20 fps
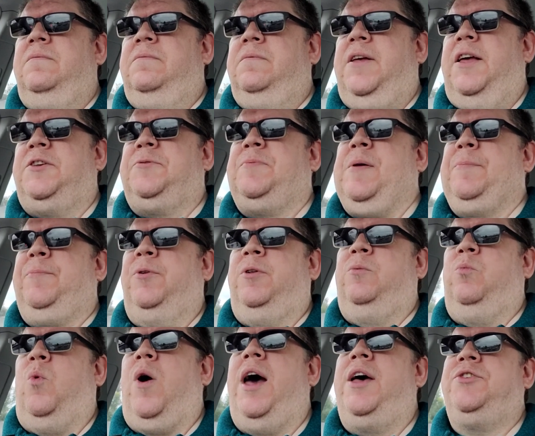As
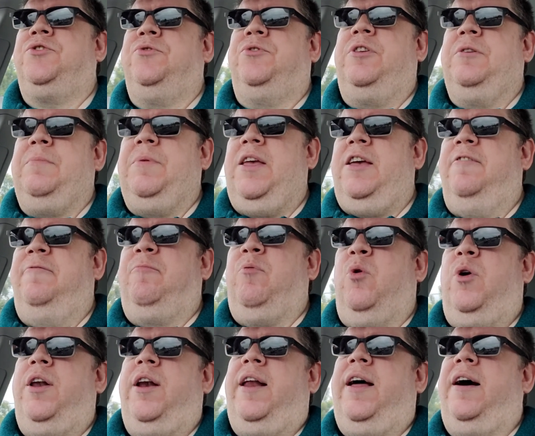people wiser than me have
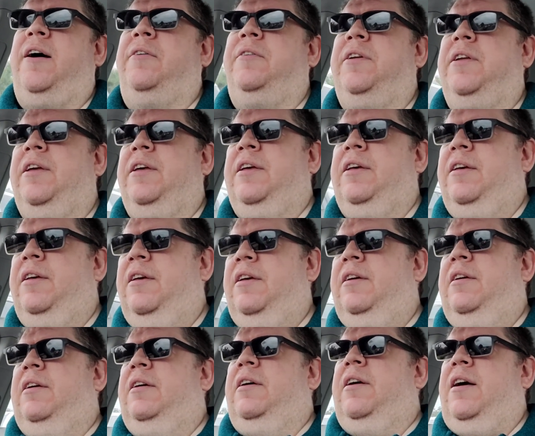pointed out,
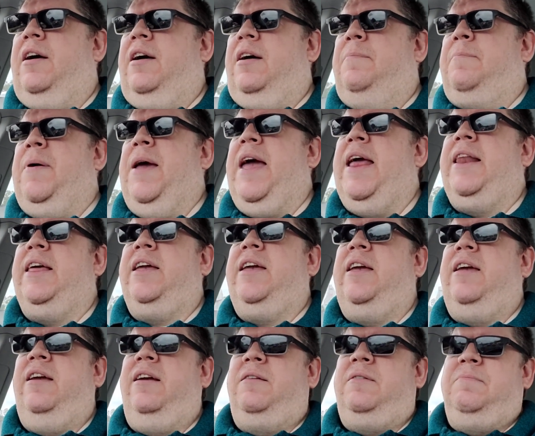
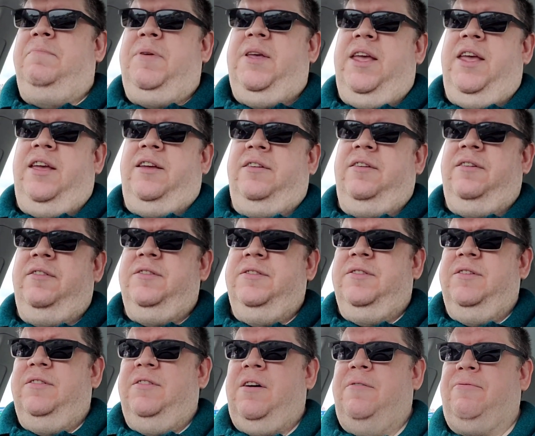panicking and
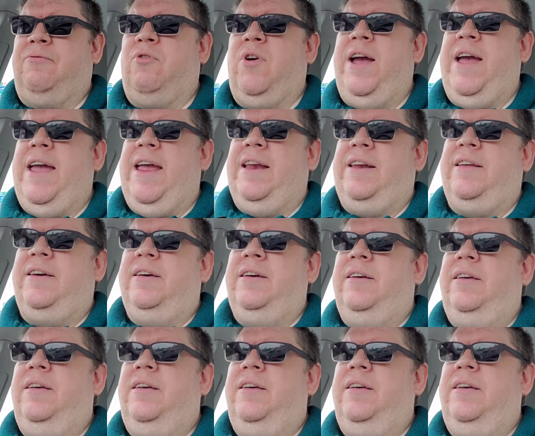being afraid